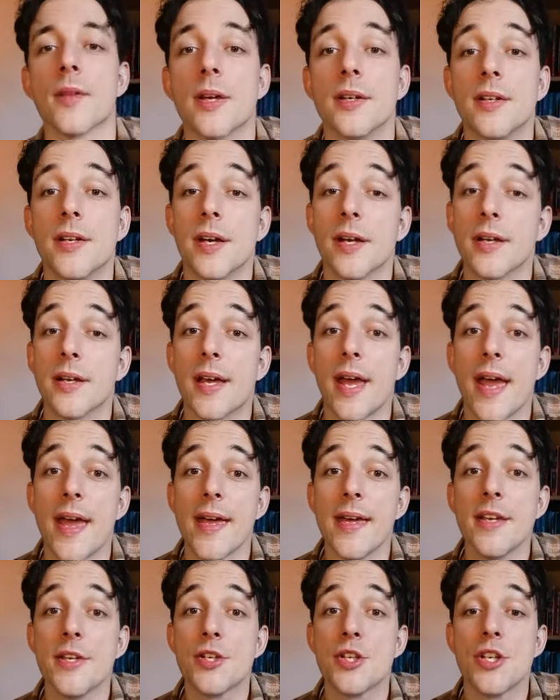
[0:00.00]
The
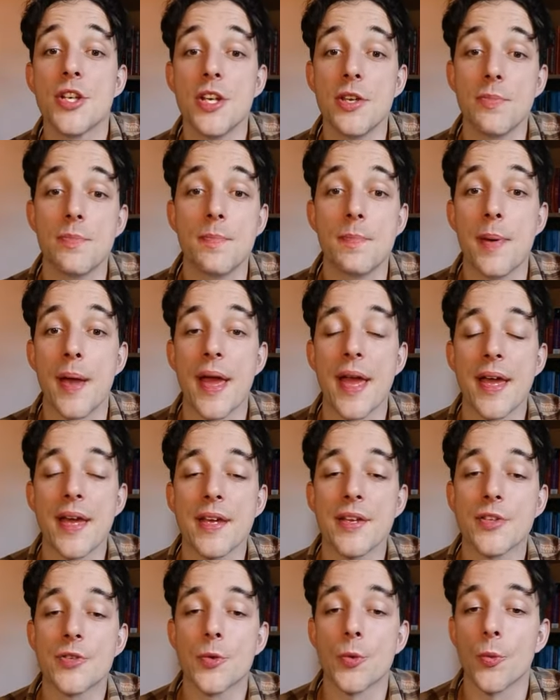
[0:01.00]
cake she
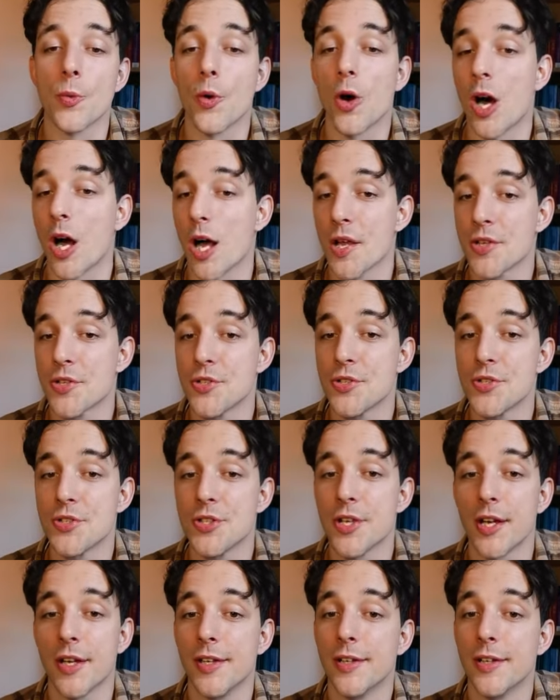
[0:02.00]
baked was...